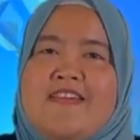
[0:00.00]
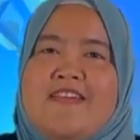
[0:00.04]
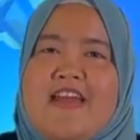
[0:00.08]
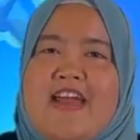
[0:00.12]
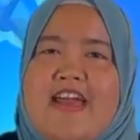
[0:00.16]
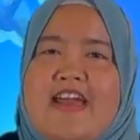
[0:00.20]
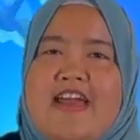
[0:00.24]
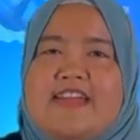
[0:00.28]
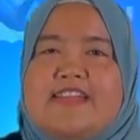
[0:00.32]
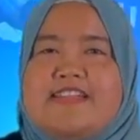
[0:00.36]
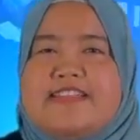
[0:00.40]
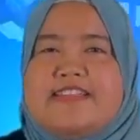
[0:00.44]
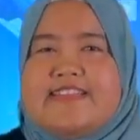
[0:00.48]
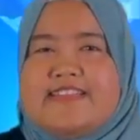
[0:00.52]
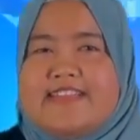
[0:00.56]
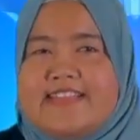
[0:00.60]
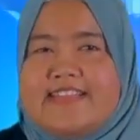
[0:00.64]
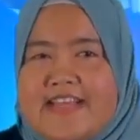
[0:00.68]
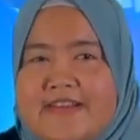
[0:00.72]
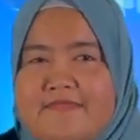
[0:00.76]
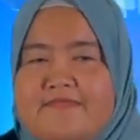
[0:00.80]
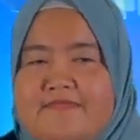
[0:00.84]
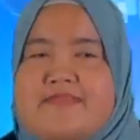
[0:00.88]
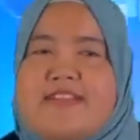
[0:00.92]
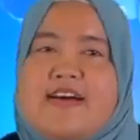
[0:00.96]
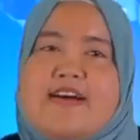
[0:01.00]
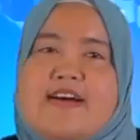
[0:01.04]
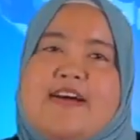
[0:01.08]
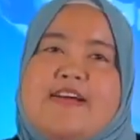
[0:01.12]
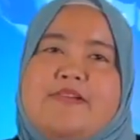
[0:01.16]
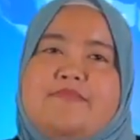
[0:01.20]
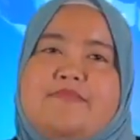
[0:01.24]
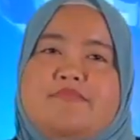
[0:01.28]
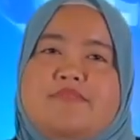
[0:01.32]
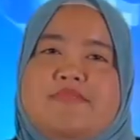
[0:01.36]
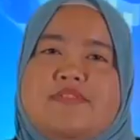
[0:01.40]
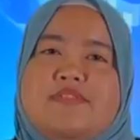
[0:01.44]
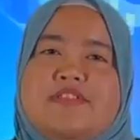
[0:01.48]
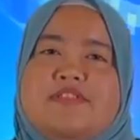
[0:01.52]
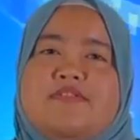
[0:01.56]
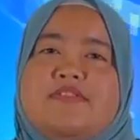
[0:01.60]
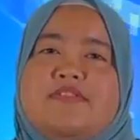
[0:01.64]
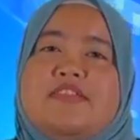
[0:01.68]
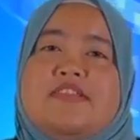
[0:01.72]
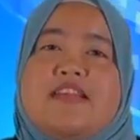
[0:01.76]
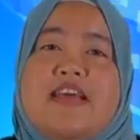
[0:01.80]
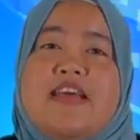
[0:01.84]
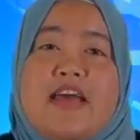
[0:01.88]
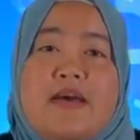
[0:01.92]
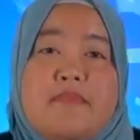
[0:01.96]
At the same time,
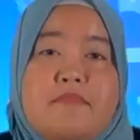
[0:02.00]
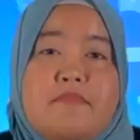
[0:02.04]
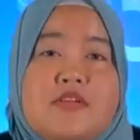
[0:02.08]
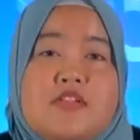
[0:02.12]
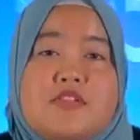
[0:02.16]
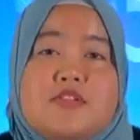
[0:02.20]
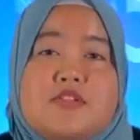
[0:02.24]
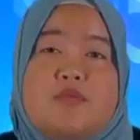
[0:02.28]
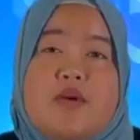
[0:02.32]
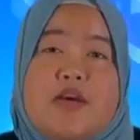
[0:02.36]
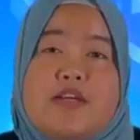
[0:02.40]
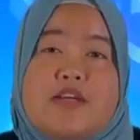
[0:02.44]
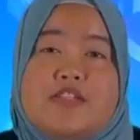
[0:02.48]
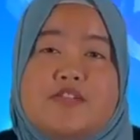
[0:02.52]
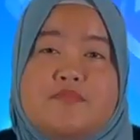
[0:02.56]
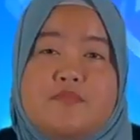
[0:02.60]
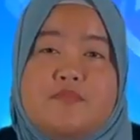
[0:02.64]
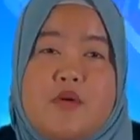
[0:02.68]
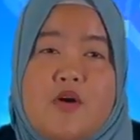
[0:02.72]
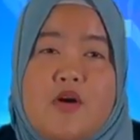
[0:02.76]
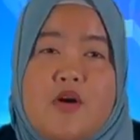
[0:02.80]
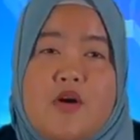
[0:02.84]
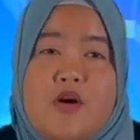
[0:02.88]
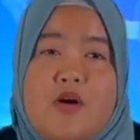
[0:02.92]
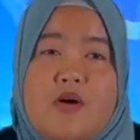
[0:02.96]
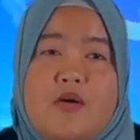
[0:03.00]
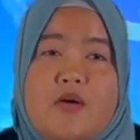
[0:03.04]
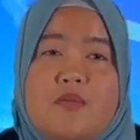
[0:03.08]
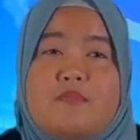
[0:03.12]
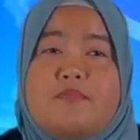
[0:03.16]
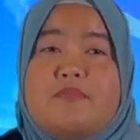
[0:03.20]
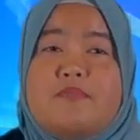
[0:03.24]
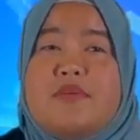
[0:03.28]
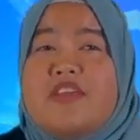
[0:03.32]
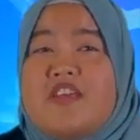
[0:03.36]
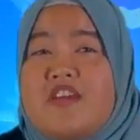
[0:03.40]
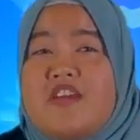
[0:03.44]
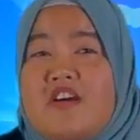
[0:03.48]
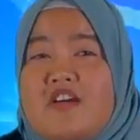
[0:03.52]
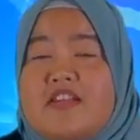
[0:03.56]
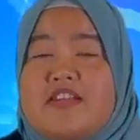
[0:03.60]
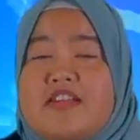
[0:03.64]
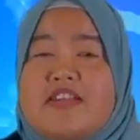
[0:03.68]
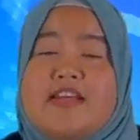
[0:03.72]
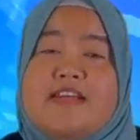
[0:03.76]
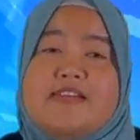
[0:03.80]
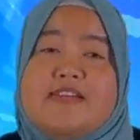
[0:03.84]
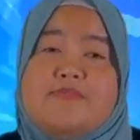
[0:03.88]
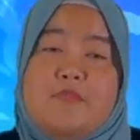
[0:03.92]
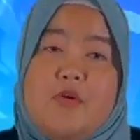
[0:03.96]
students able to explore beyond
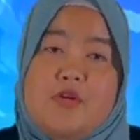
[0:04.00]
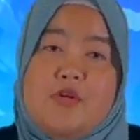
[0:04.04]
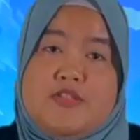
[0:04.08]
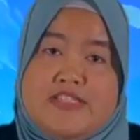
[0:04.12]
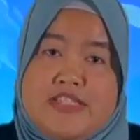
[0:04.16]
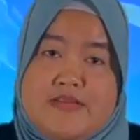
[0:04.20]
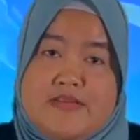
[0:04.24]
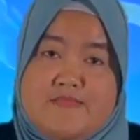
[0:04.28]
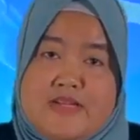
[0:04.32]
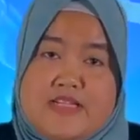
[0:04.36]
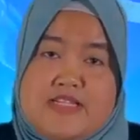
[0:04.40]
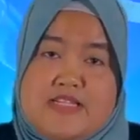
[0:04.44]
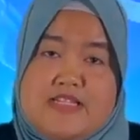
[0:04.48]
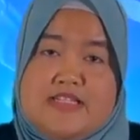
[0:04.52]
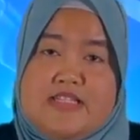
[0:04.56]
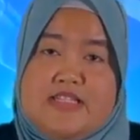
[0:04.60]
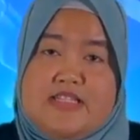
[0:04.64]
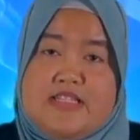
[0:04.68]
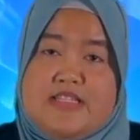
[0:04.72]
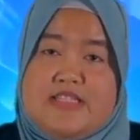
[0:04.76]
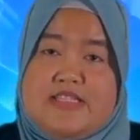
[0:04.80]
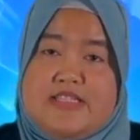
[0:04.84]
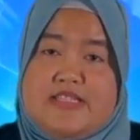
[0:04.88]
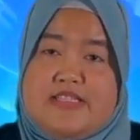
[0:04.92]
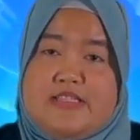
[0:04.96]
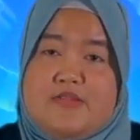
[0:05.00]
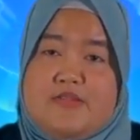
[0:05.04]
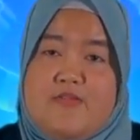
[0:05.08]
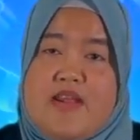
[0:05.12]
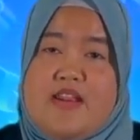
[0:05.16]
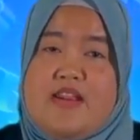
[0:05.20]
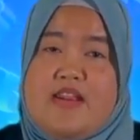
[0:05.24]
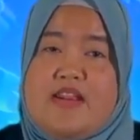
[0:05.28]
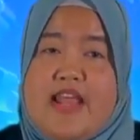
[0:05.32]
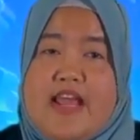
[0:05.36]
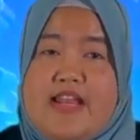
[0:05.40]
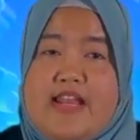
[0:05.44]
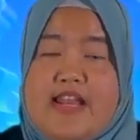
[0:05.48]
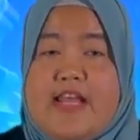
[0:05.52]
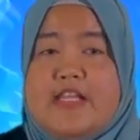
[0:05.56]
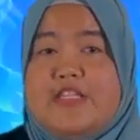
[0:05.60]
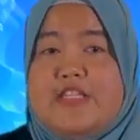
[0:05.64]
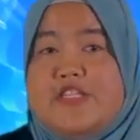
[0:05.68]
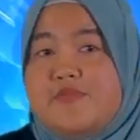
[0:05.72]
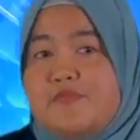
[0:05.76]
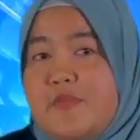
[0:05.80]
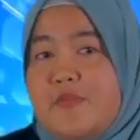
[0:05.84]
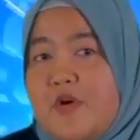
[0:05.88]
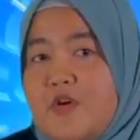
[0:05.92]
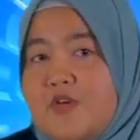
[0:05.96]
their possibilities when get
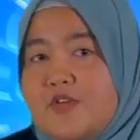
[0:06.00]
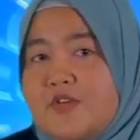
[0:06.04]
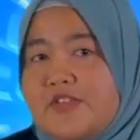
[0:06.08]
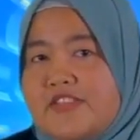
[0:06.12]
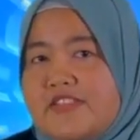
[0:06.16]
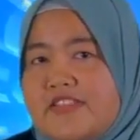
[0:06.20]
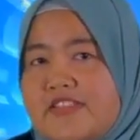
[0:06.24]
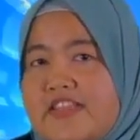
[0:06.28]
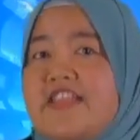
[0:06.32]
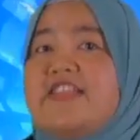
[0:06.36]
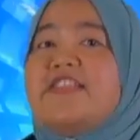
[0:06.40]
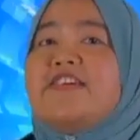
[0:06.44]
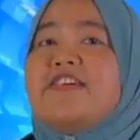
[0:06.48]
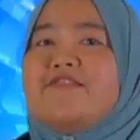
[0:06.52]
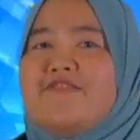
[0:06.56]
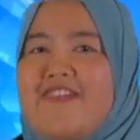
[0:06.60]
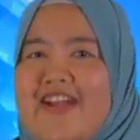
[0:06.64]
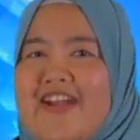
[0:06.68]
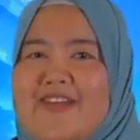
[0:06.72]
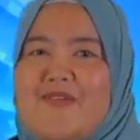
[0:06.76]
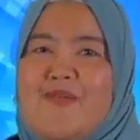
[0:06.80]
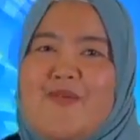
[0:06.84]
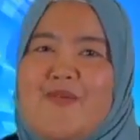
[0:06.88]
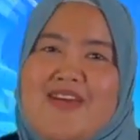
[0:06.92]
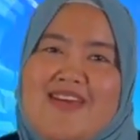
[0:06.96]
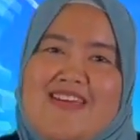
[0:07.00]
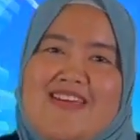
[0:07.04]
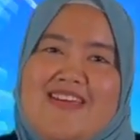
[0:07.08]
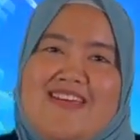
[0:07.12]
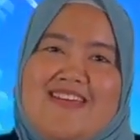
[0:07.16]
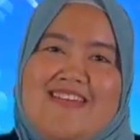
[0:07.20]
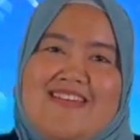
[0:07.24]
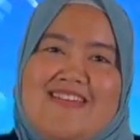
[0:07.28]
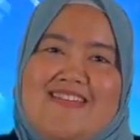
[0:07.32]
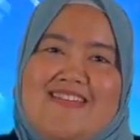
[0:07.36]
exposed in the right way.